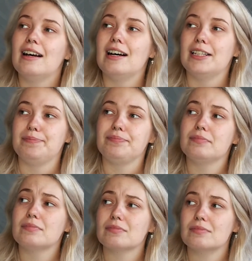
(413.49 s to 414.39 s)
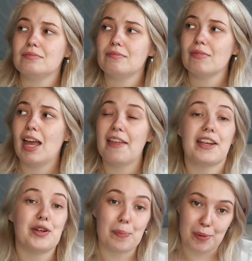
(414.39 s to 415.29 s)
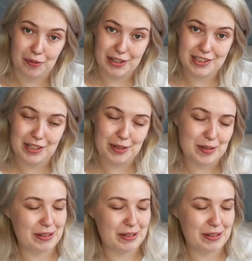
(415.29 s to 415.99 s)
And they're non-profit too,